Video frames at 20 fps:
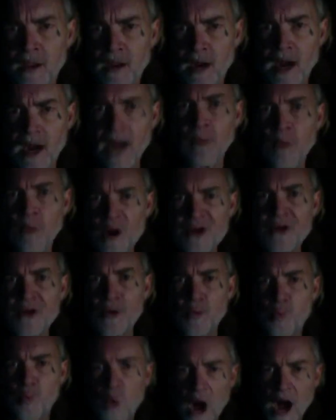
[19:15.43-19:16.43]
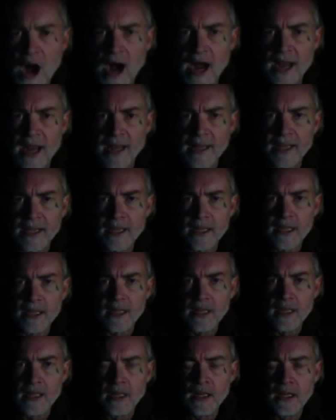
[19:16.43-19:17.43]
I wonder why.
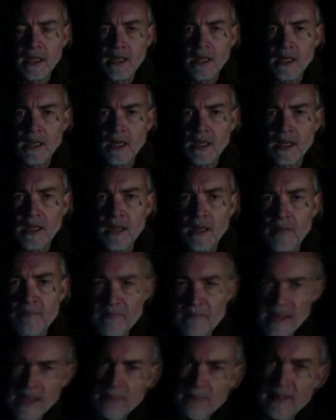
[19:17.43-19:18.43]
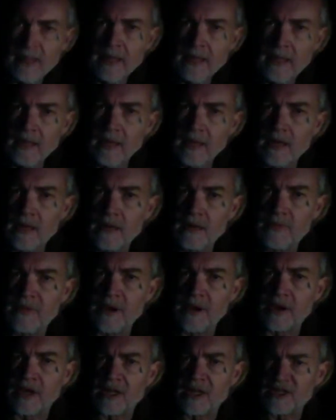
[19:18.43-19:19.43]
Maybe
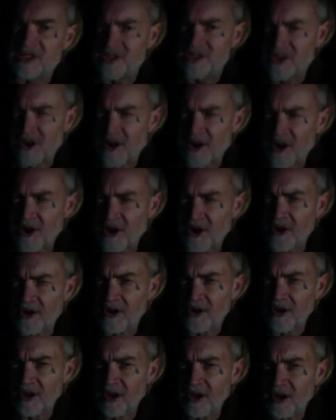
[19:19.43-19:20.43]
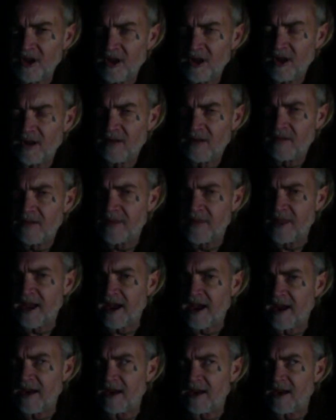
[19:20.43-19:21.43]
they're concerned
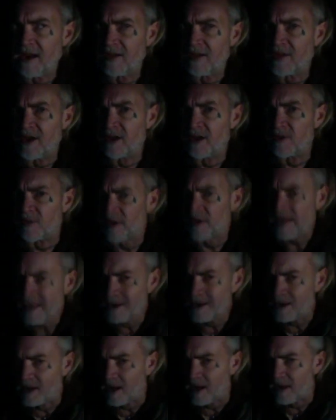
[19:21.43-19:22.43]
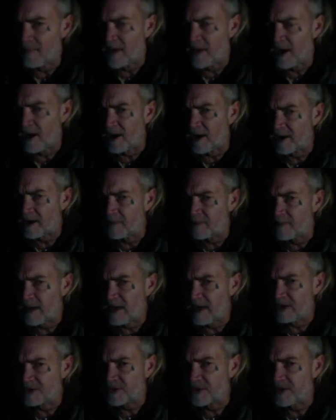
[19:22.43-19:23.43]
that the real American
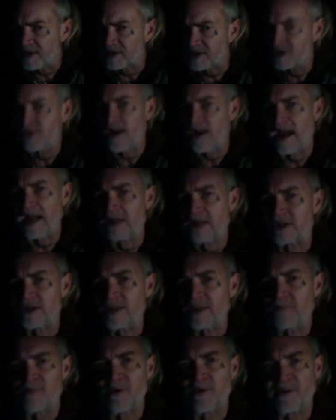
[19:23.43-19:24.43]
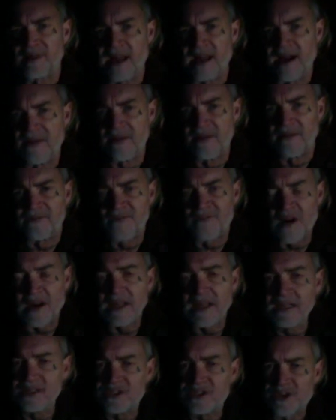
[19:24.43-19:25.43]
patriots who actually put down the
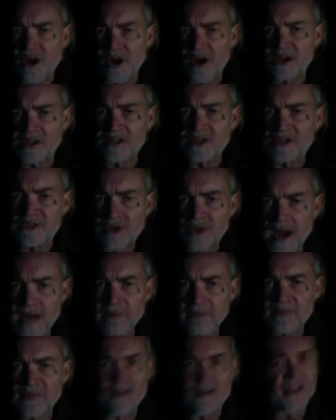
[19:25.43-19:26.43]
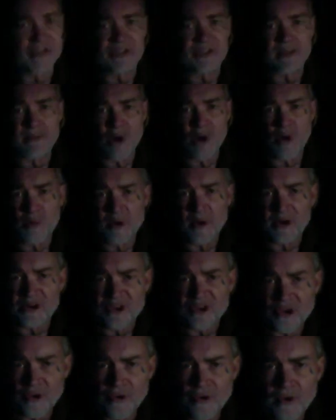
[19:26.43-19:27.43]
fucking stars and stripes for just a moment or
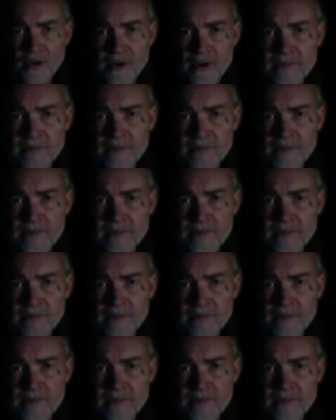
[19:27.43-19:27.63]
two